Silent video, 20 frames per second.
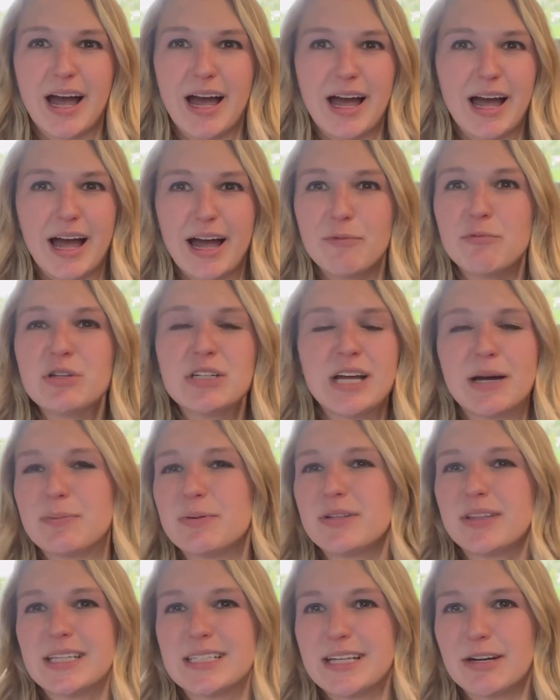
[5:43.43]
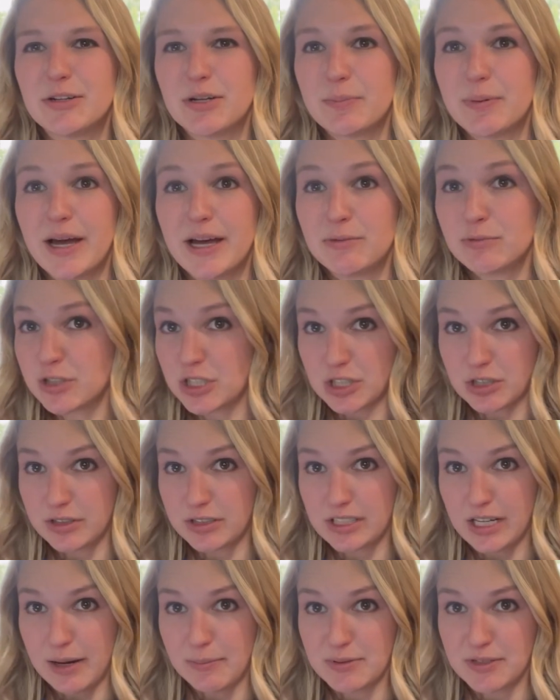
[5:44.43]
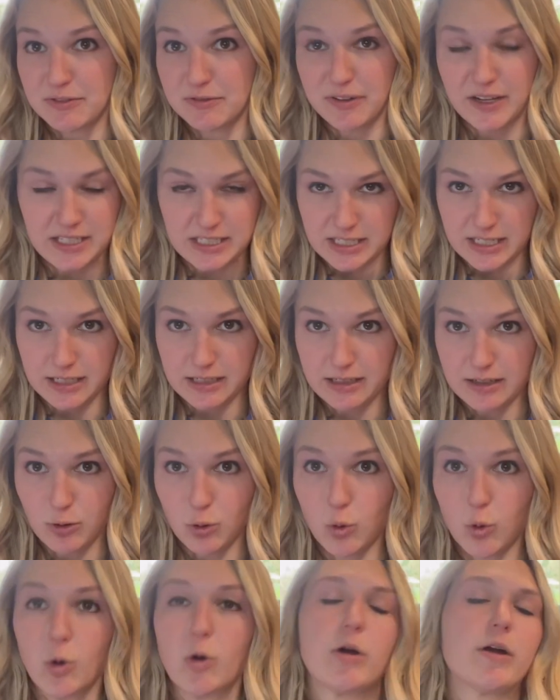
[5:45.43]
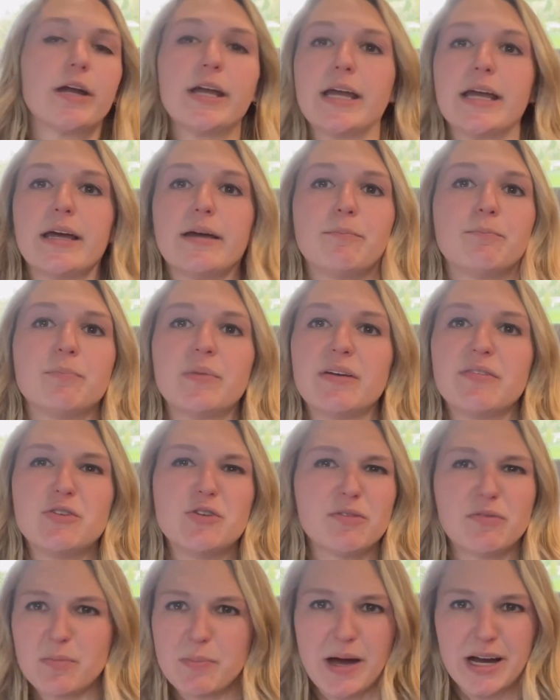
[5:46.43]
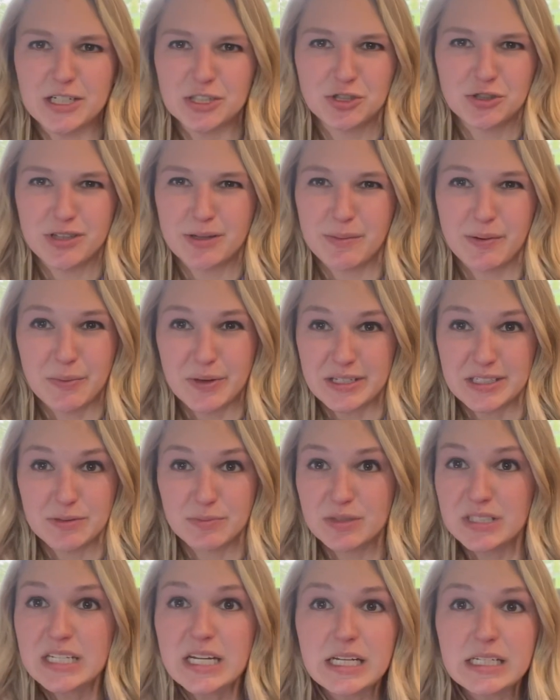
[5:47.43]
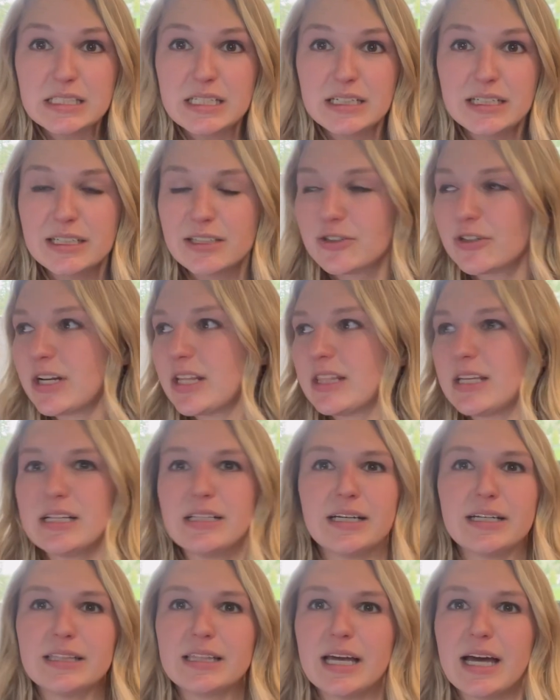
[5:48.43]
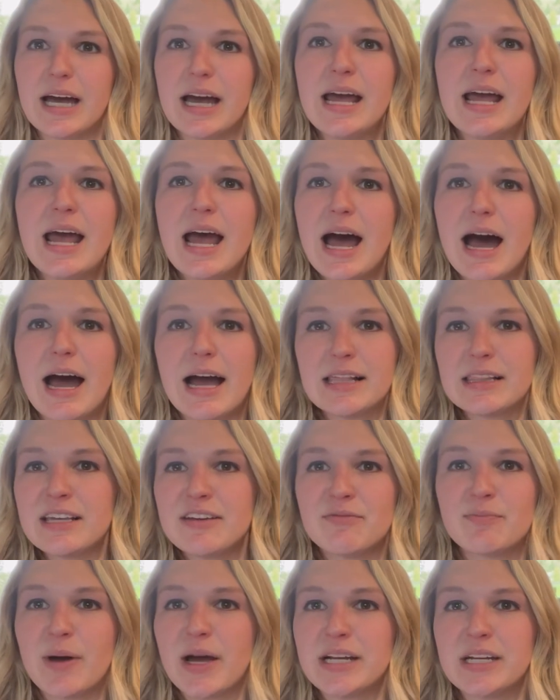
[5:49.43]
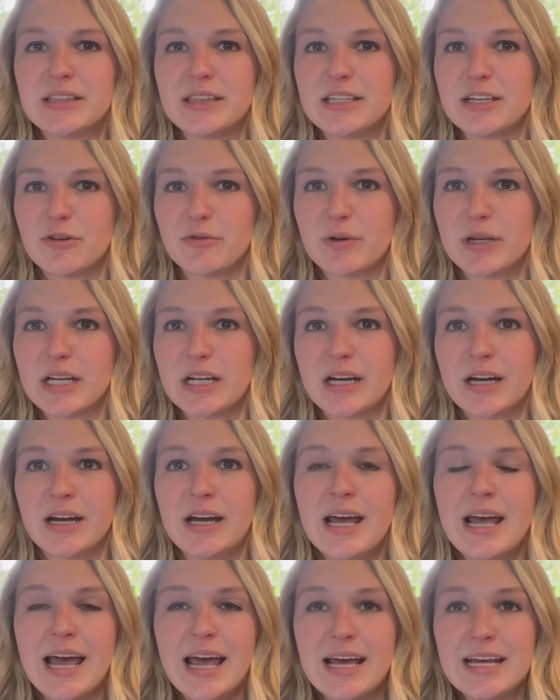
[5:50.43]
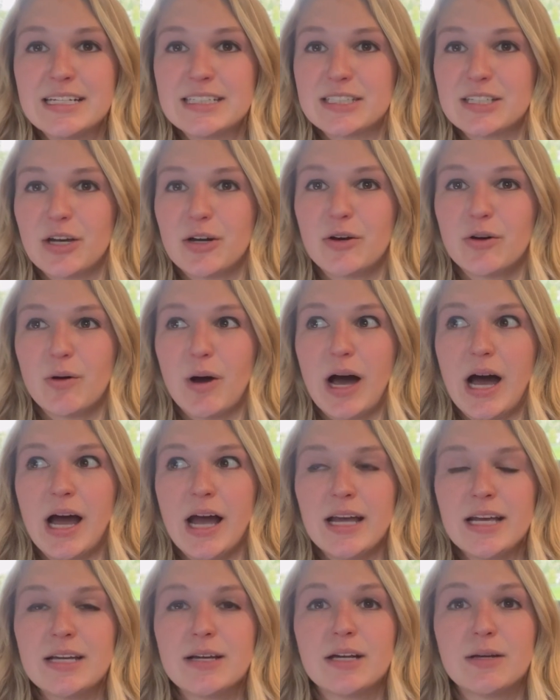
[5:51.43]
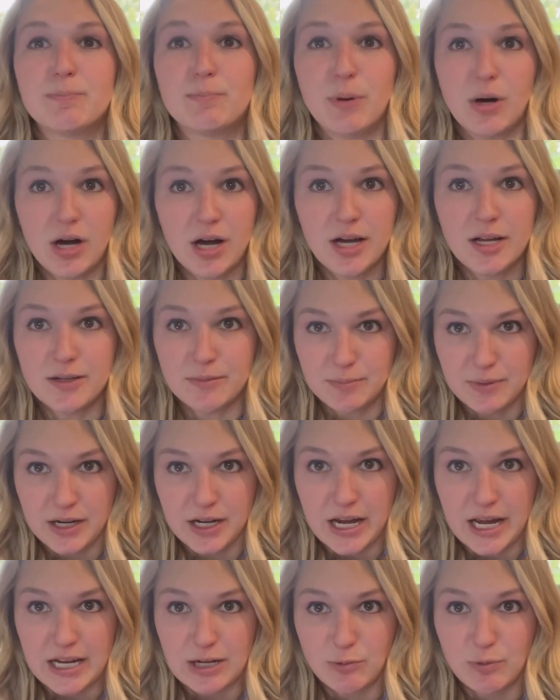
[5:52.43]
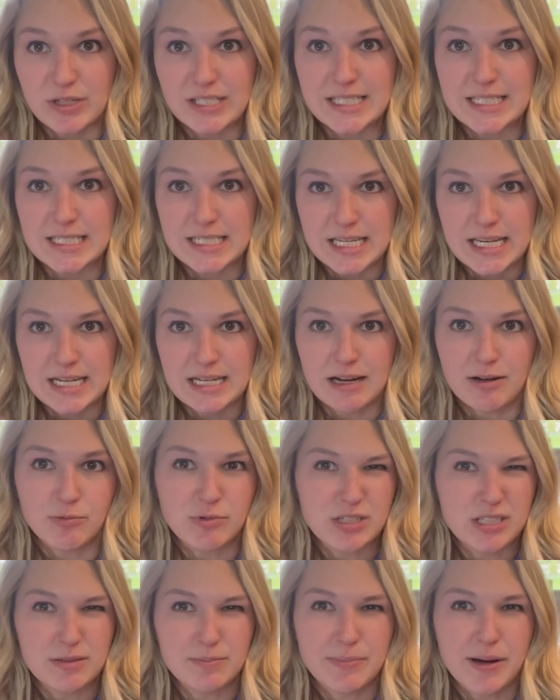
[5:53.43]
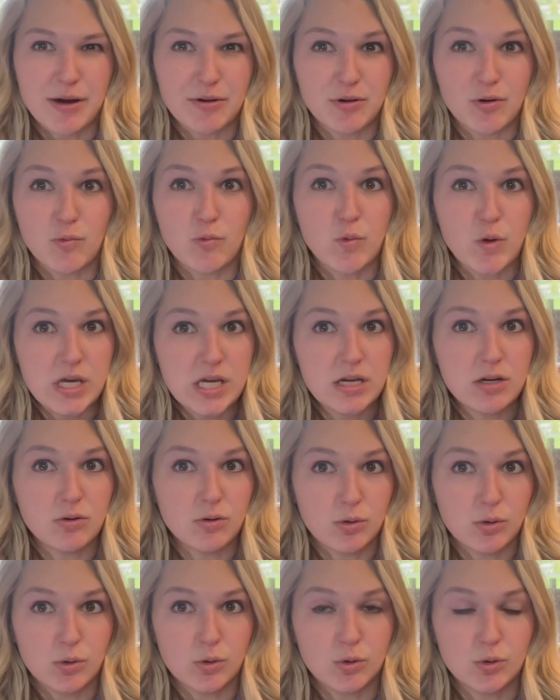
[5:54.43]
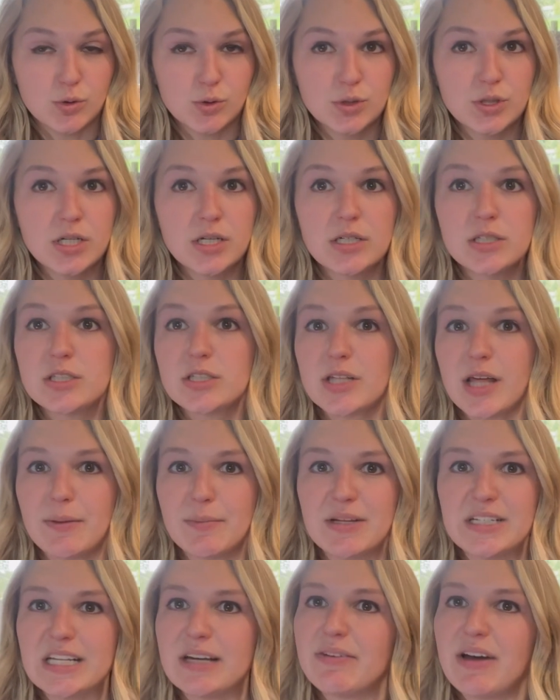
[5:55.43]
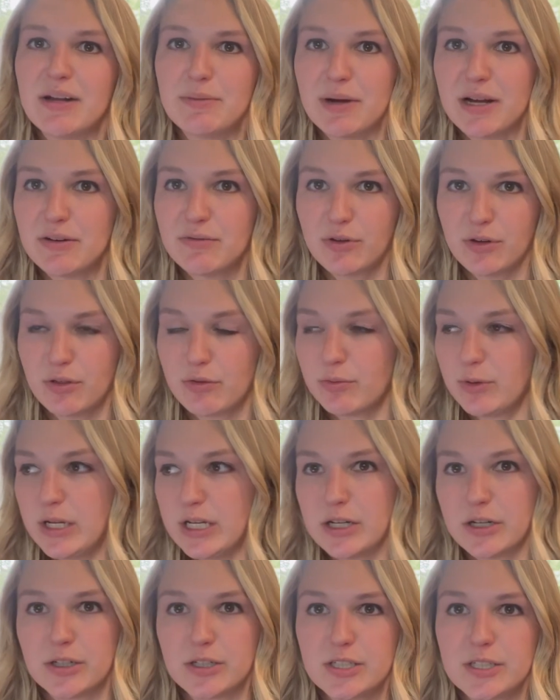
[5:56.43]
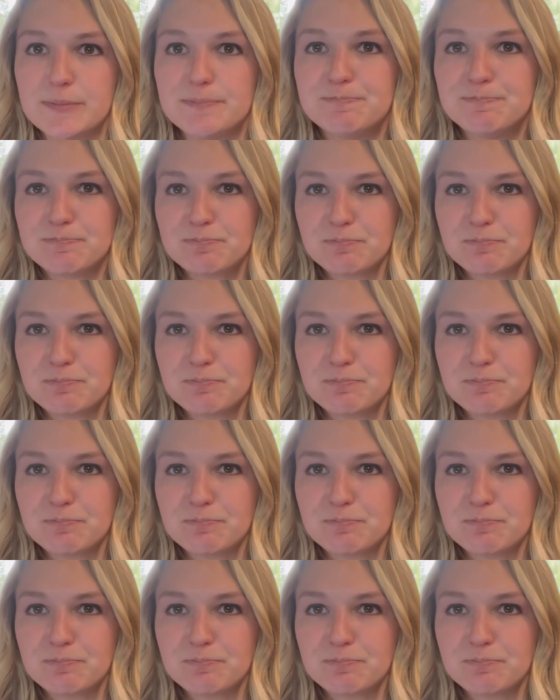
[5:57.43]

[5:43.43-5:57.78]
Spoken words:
I would not put this out in a pen with certain types of fencing, or if you have a pasture that maybe has some sticks in it or anything like that. I leave mine in the arena. So I bought mine when Xena was about a week old. So that means I've had mine for 3 years.